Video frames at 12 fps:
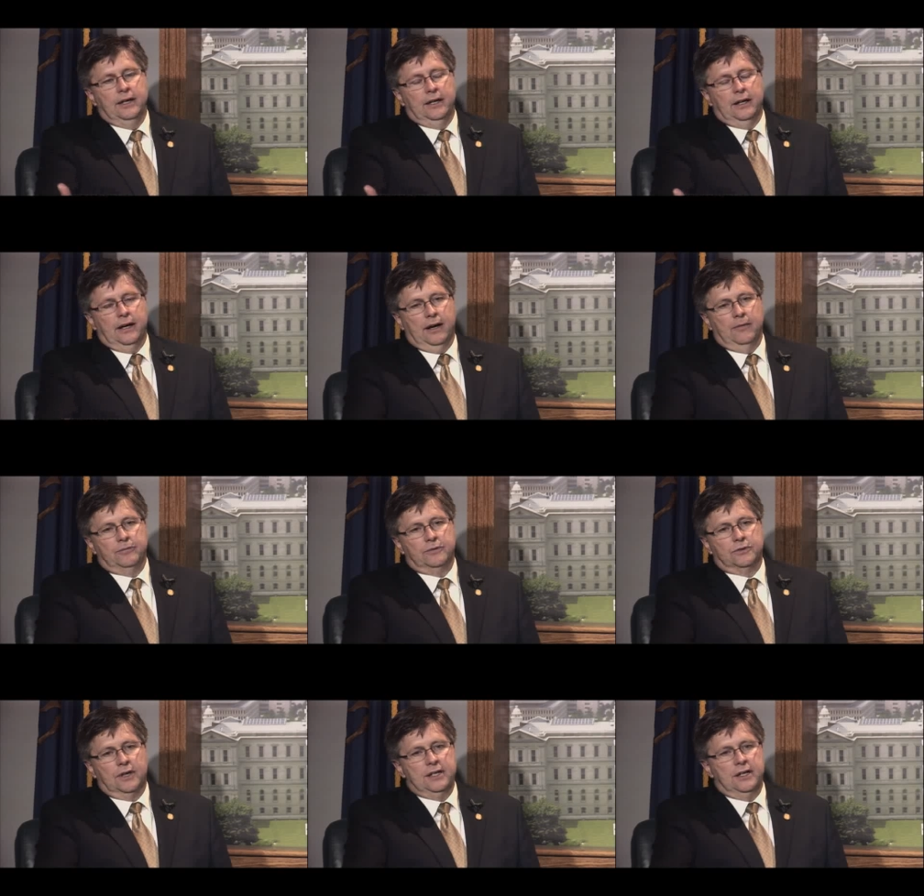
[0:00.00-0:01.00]

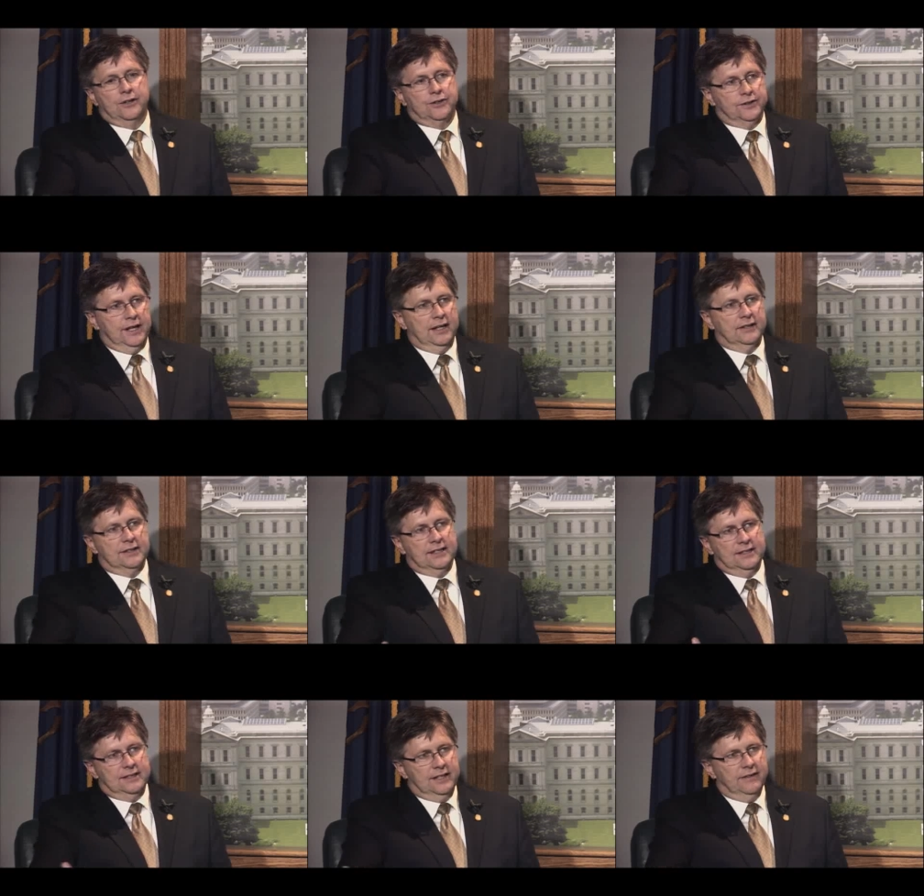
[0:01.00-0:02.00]
tried to understand the
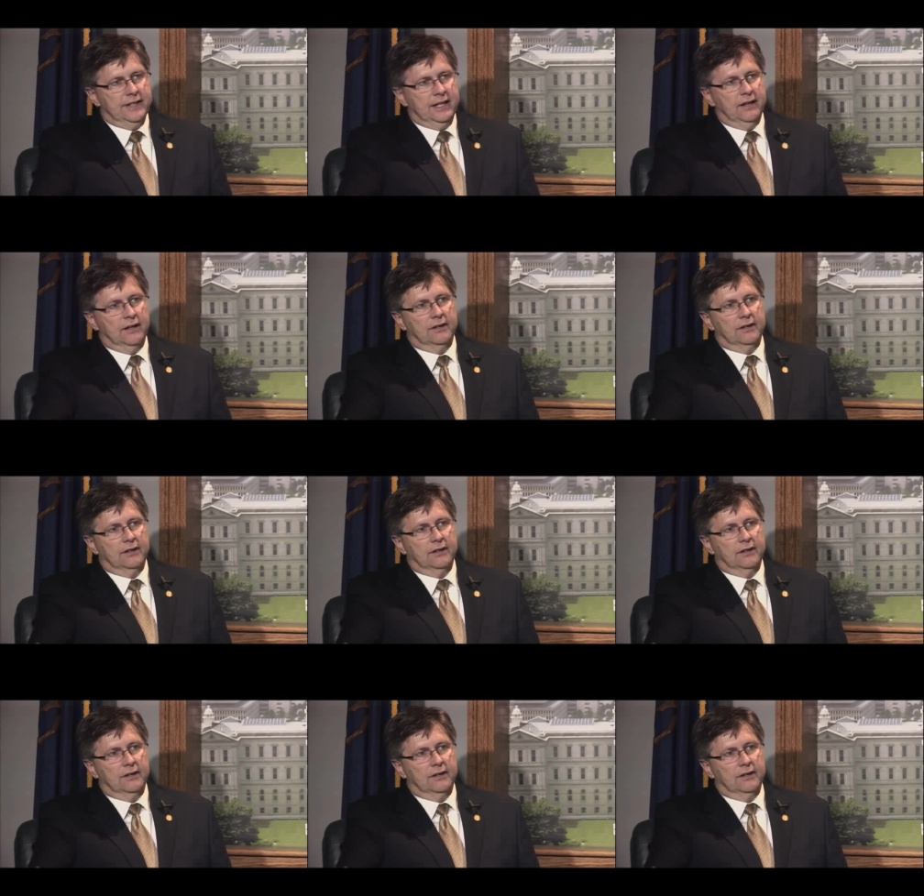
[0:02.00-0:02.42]
sensitivity here